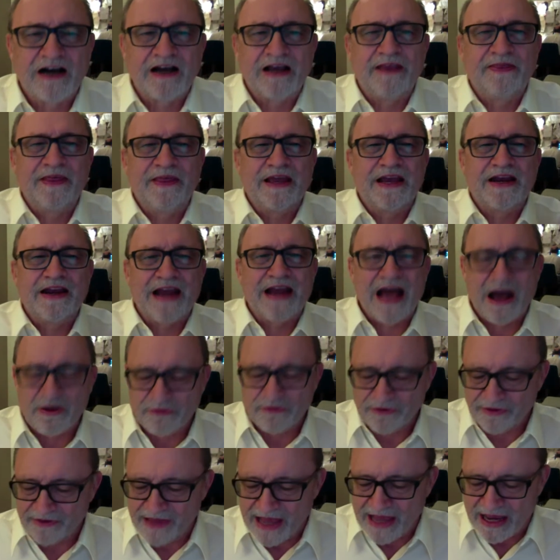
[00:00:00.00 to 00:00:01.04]
and they
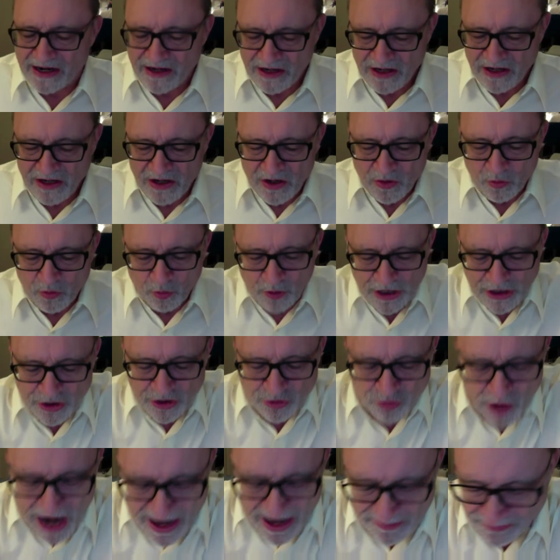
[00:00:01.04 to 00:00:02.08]
announced that we
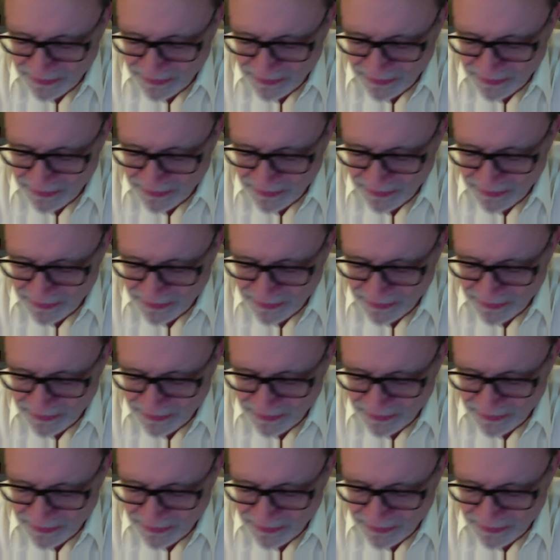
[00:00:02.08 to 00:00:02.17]
dropped